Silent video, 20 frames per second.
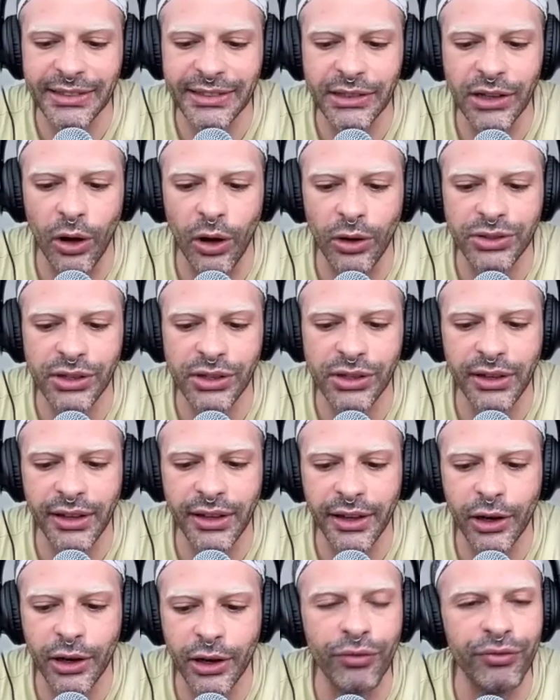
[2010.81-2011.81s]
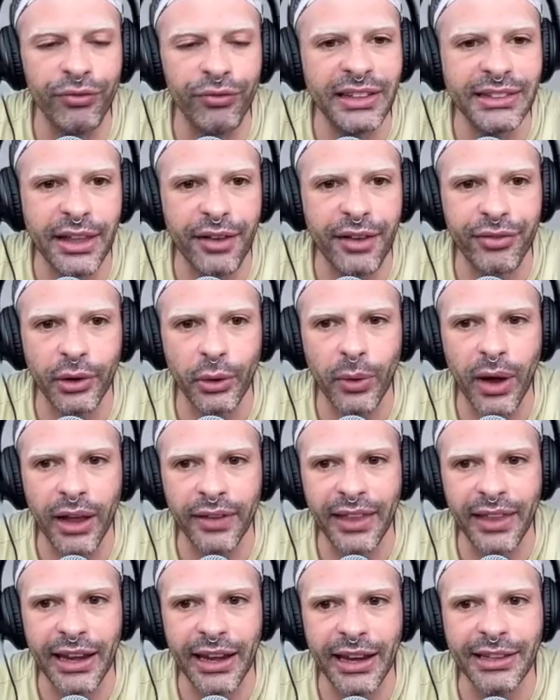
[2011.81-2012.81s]
is not convinced
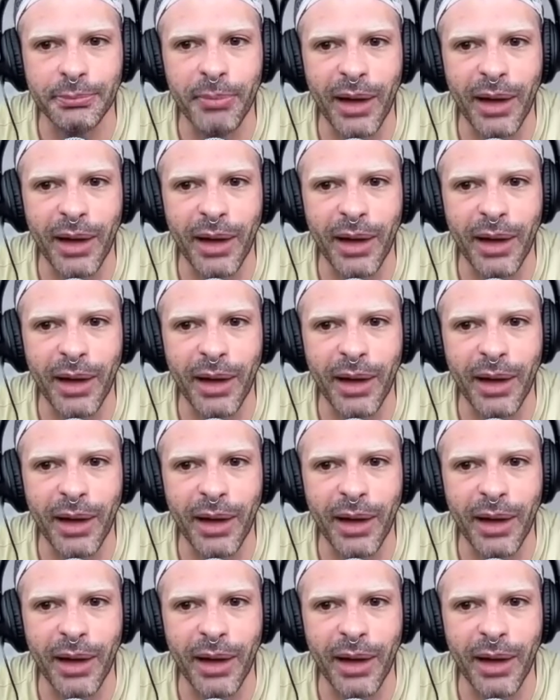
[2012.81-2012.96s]
everyone that he is